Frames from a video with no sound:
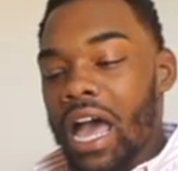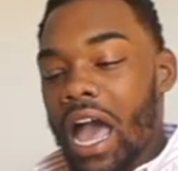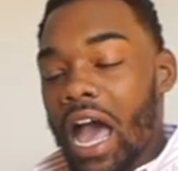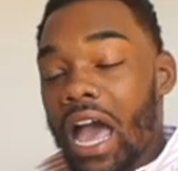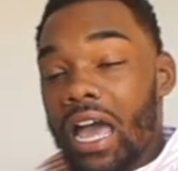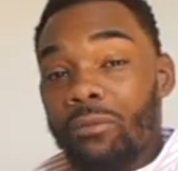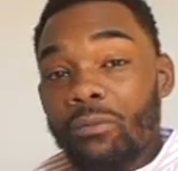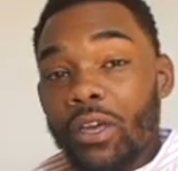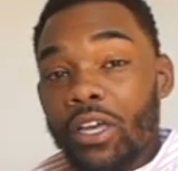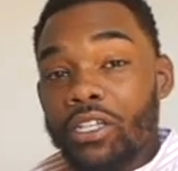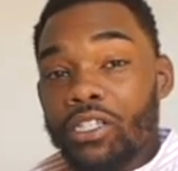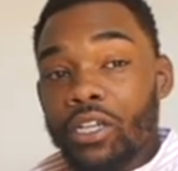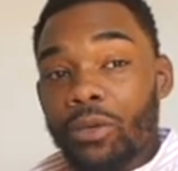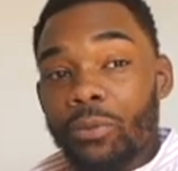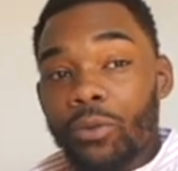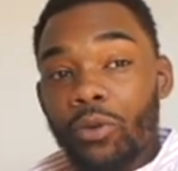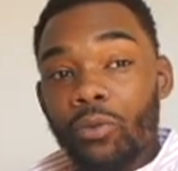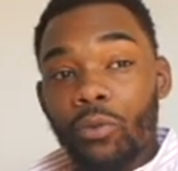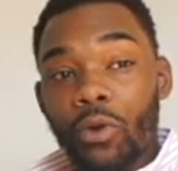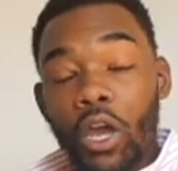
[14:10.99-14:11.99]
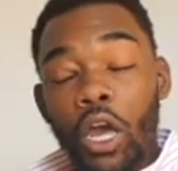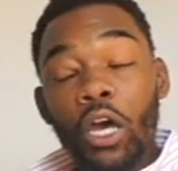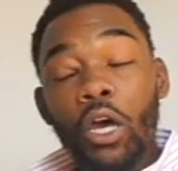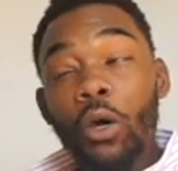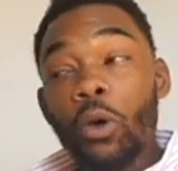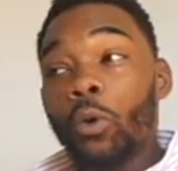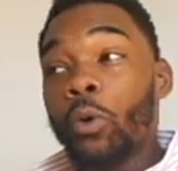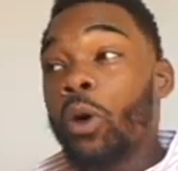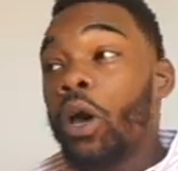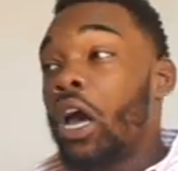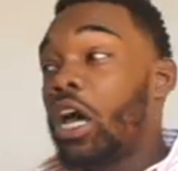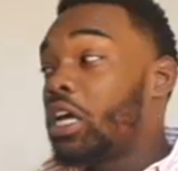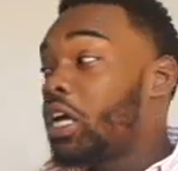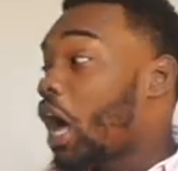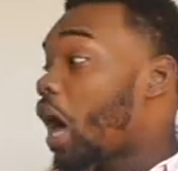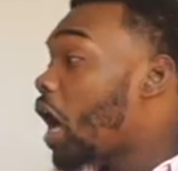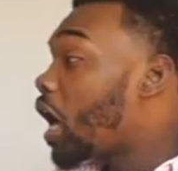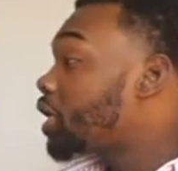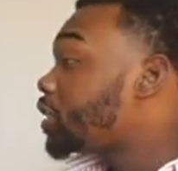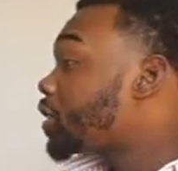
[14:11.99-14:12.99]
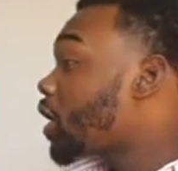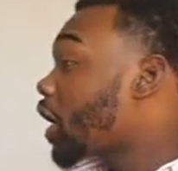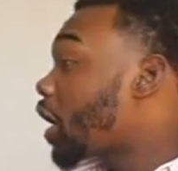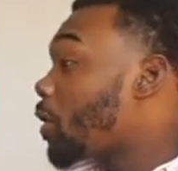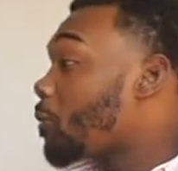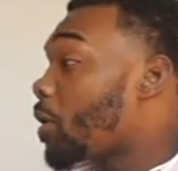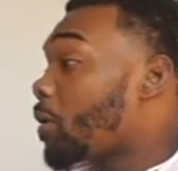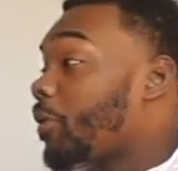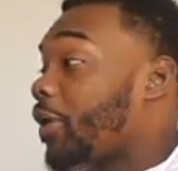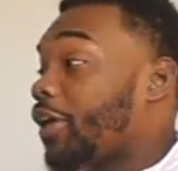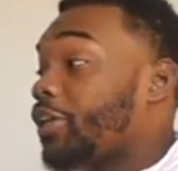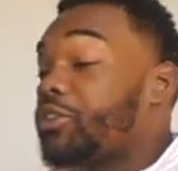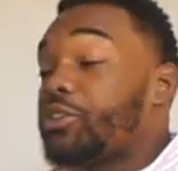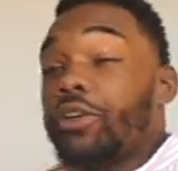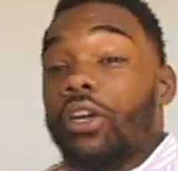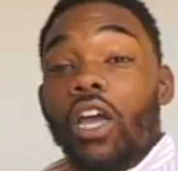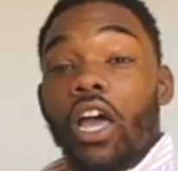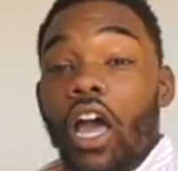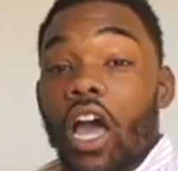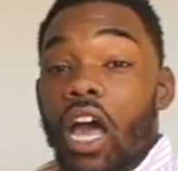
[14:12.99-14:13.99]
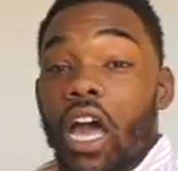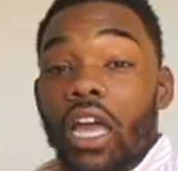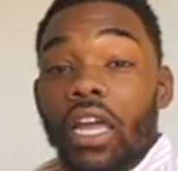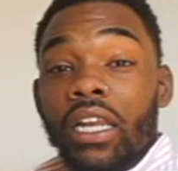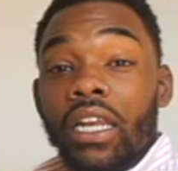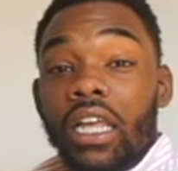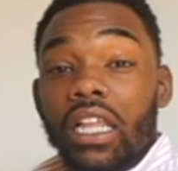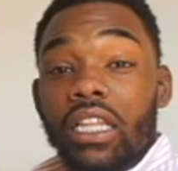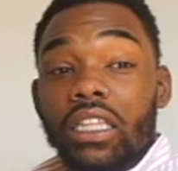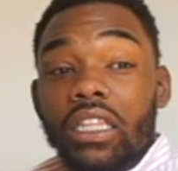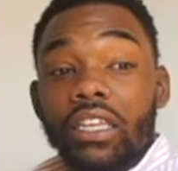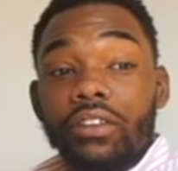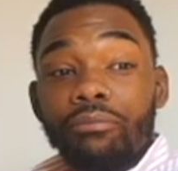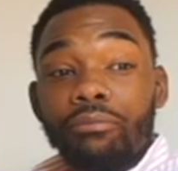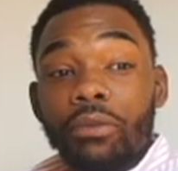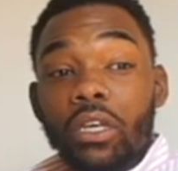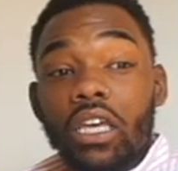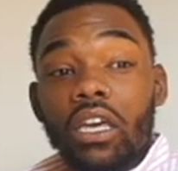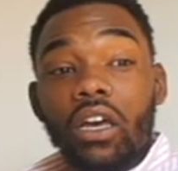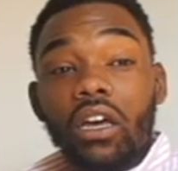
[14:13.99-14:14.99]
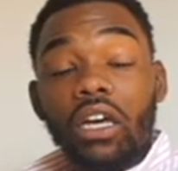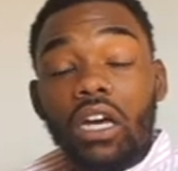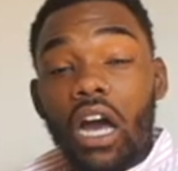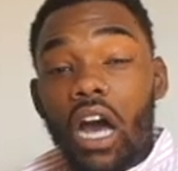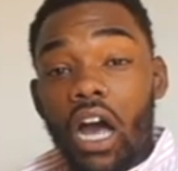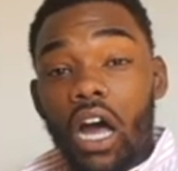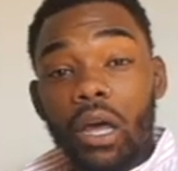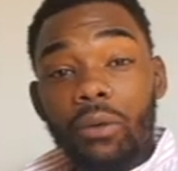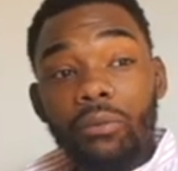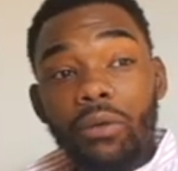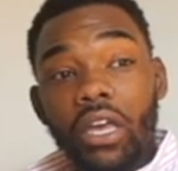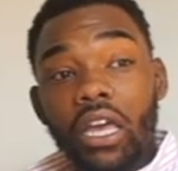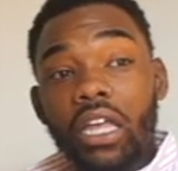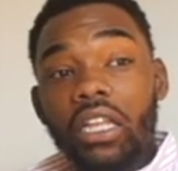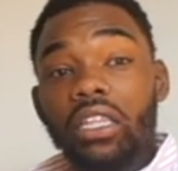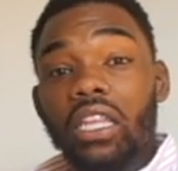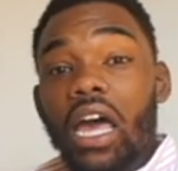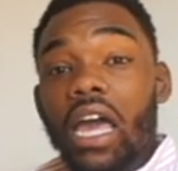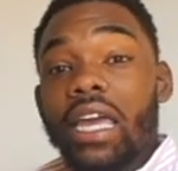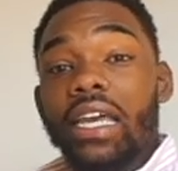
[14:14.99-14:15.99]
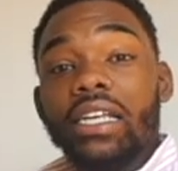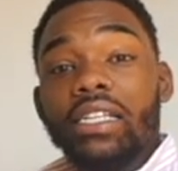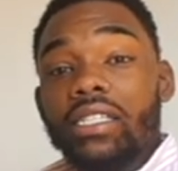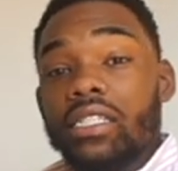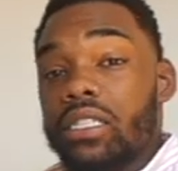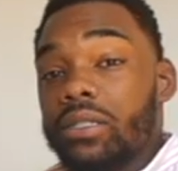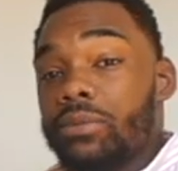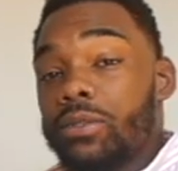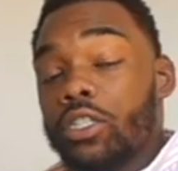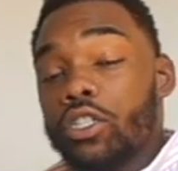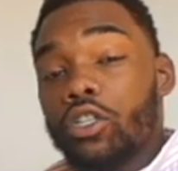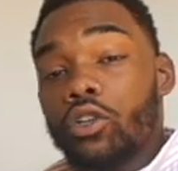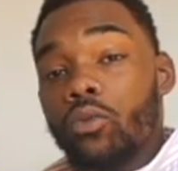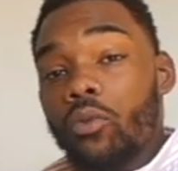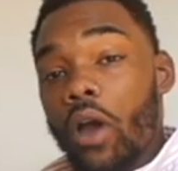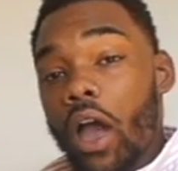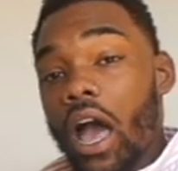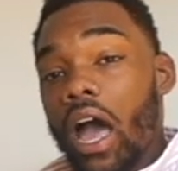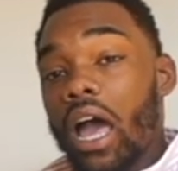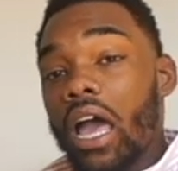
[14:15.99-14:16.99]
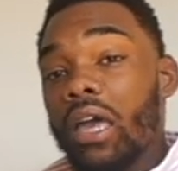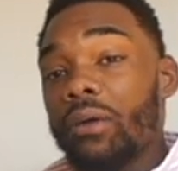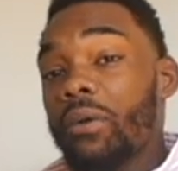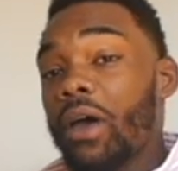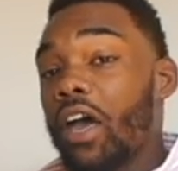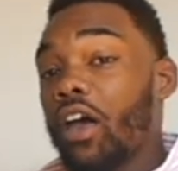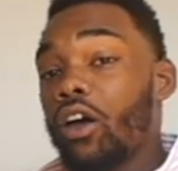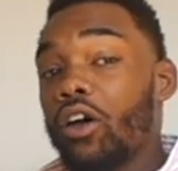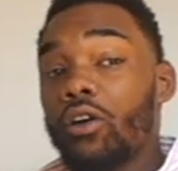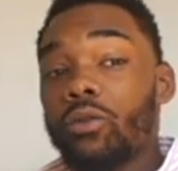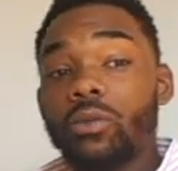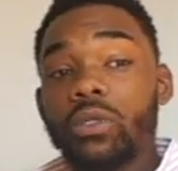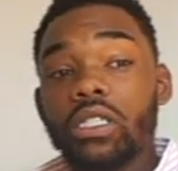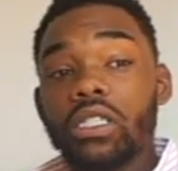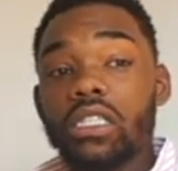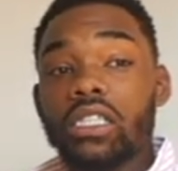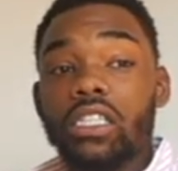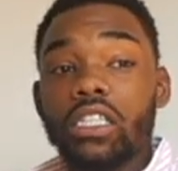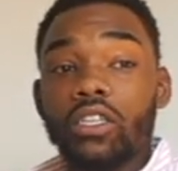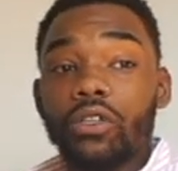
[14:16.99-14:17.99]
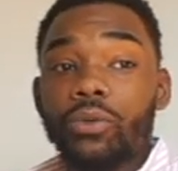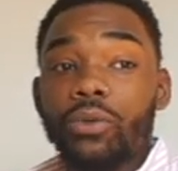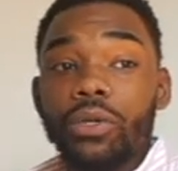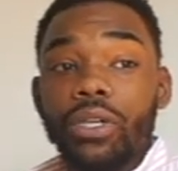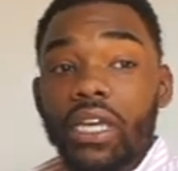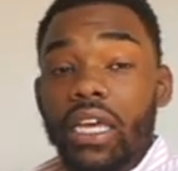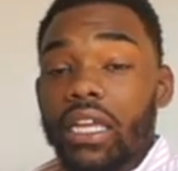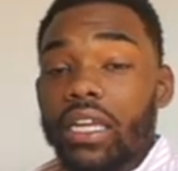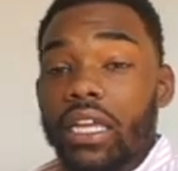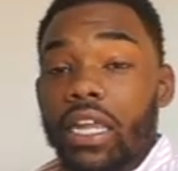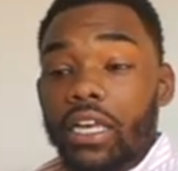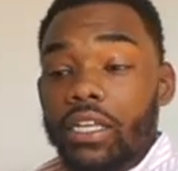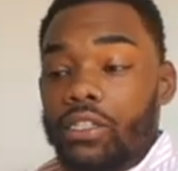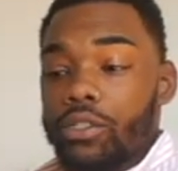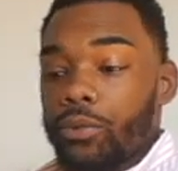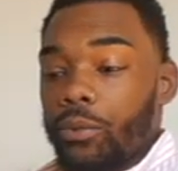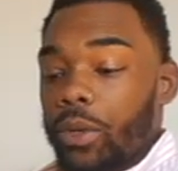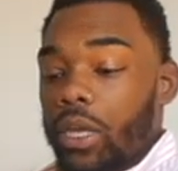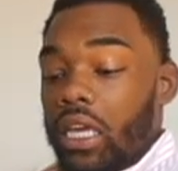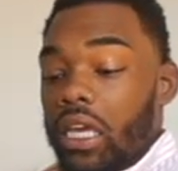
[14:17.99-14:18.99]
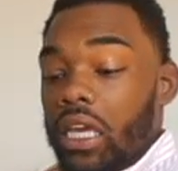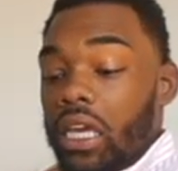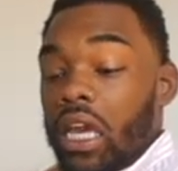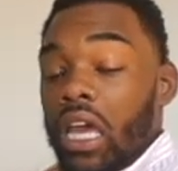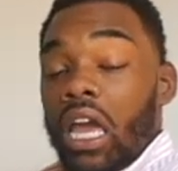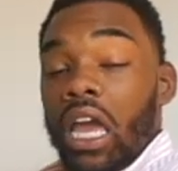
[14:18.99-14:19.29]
I'm AyJay Monroe. Uh, check out my Patreon. Leave me a comment, like, subscribe. I hope to see you again next week.